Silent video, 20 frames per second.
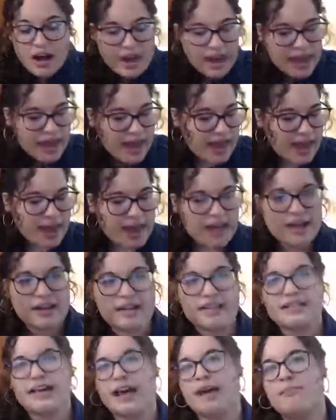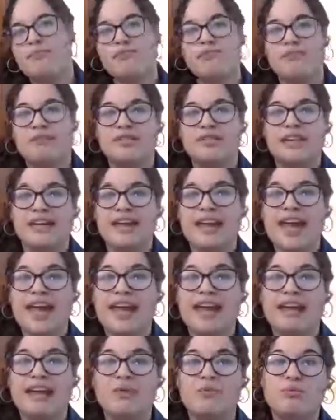any type of music
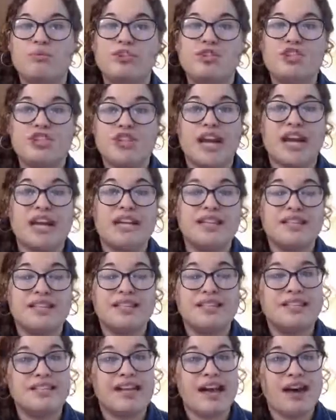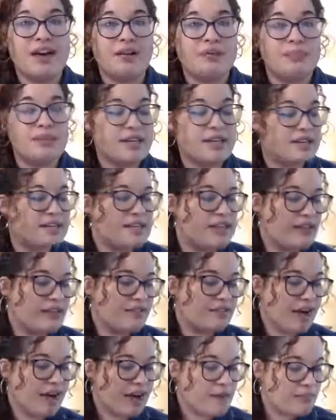and it will change the sound, because
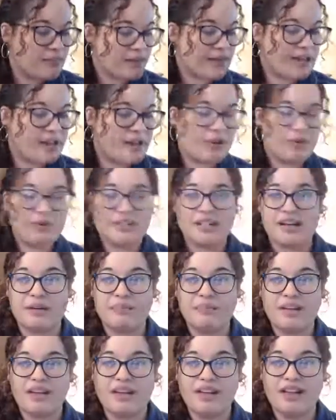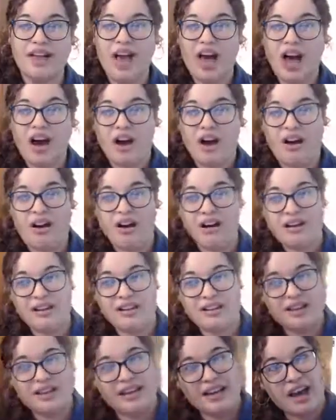if I played Go Tell Bill
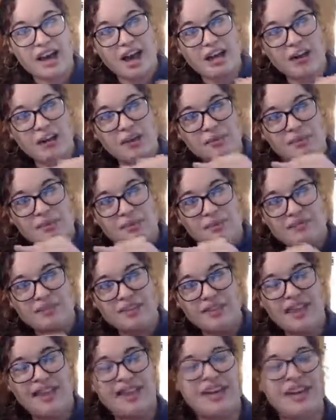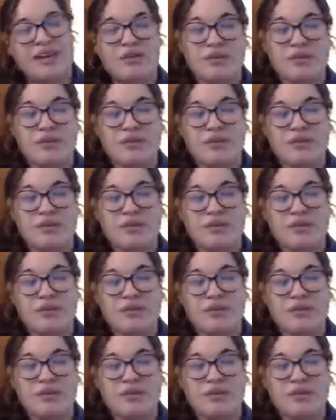all legato, it